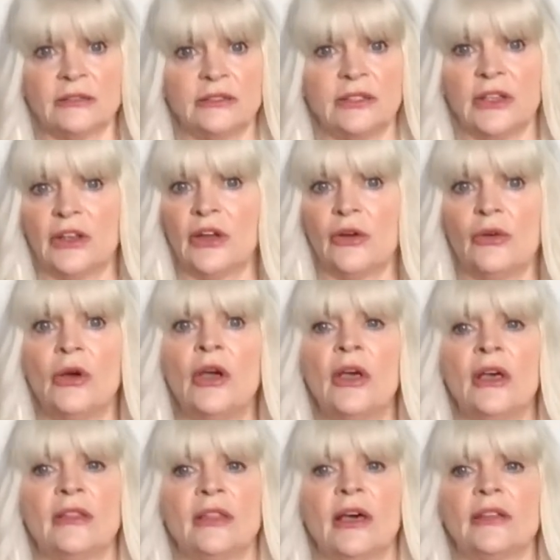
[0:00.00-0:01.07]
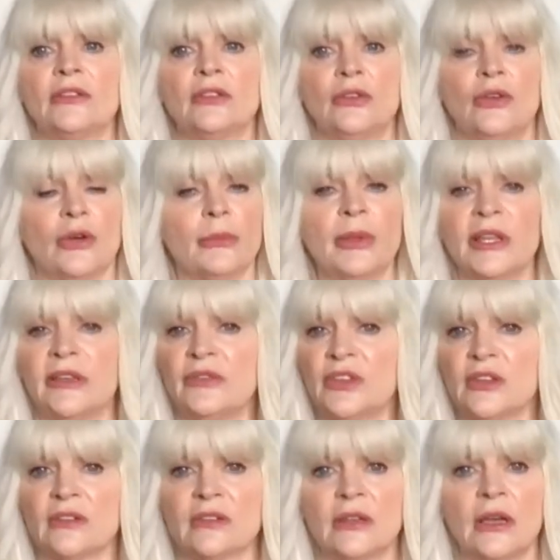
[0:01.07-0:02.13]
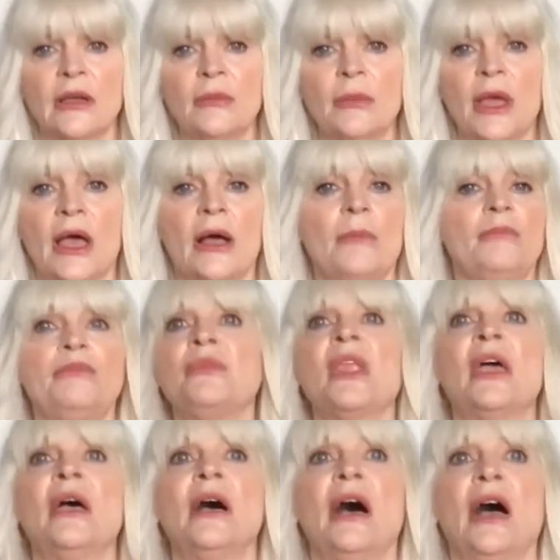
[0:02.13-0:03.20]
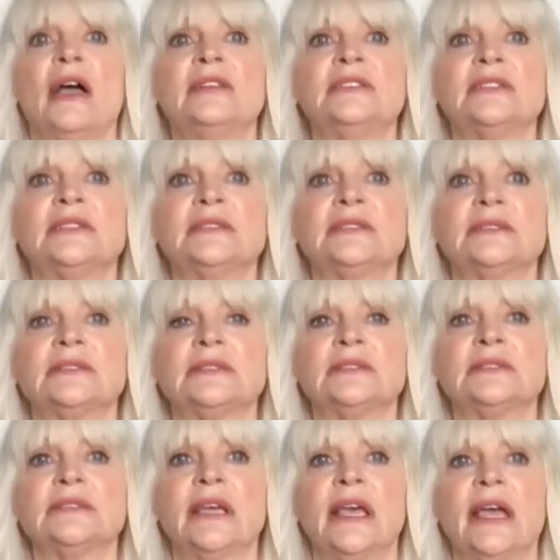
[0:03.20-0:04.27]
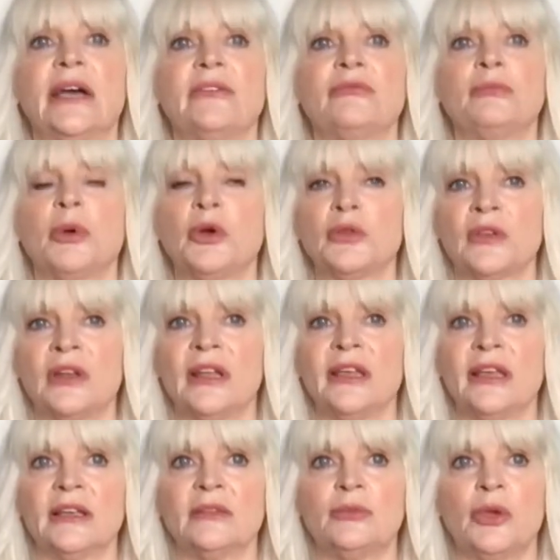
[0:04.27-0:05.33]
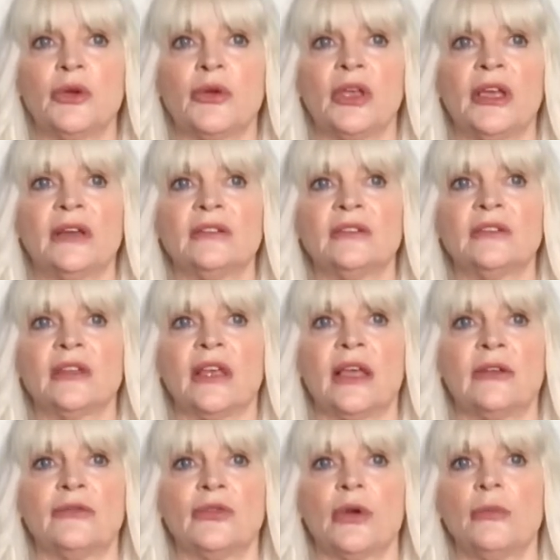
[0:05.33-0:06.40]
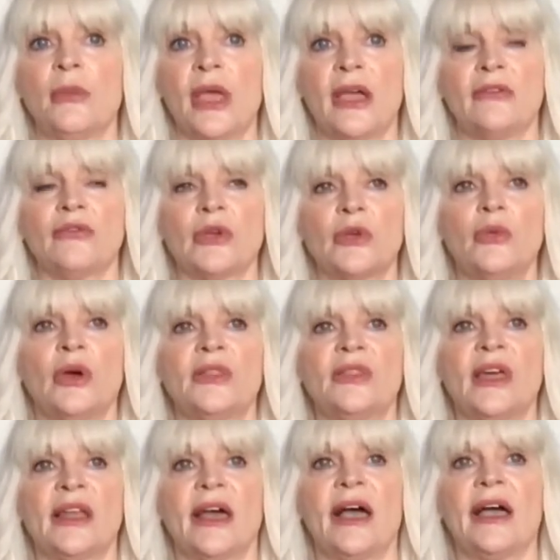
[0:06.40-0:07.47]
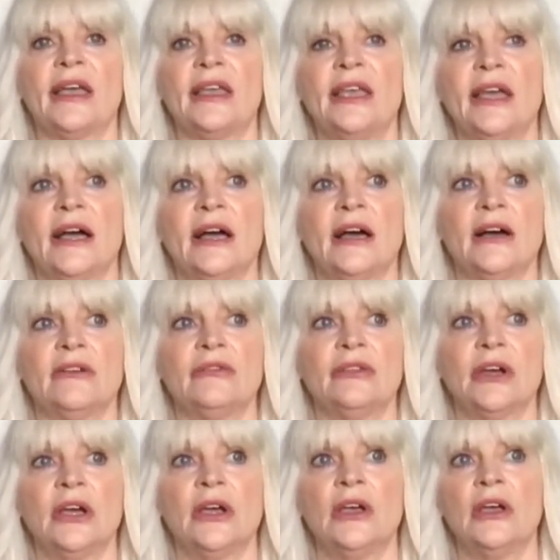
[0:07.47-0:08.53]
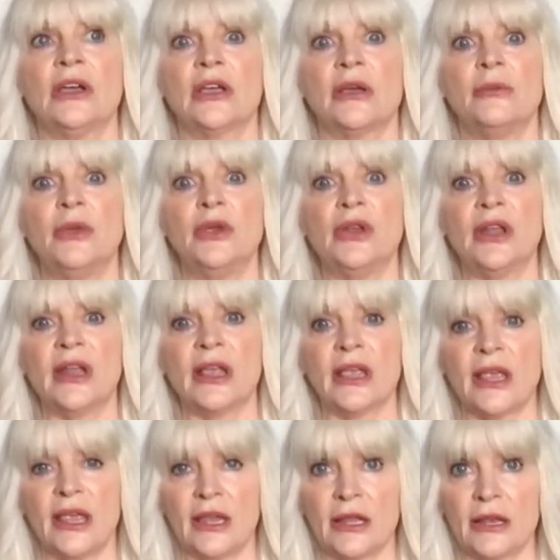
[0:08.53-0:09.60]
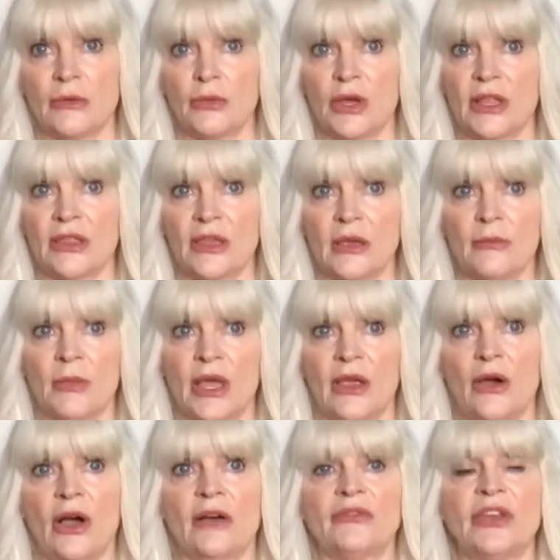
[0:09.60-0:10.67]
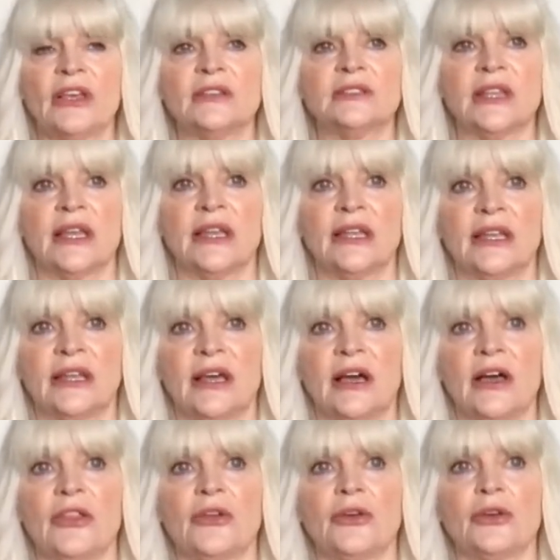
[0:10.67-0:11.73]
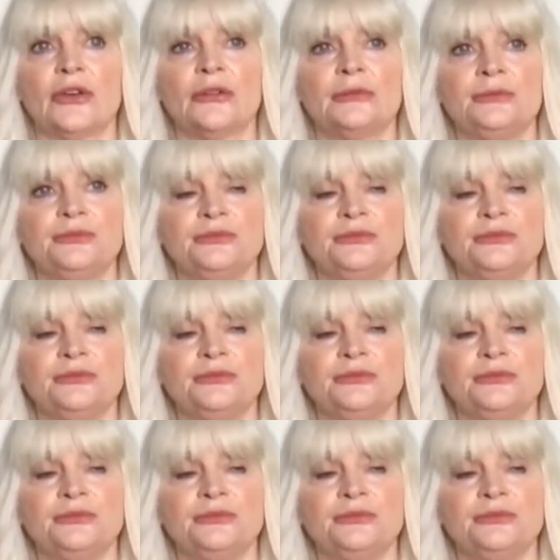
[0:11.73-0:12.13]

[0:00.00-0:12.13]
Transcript: You know, that's your belief system. Um, I just have personally experienced, and from everyone that I have communicated with in my office and in other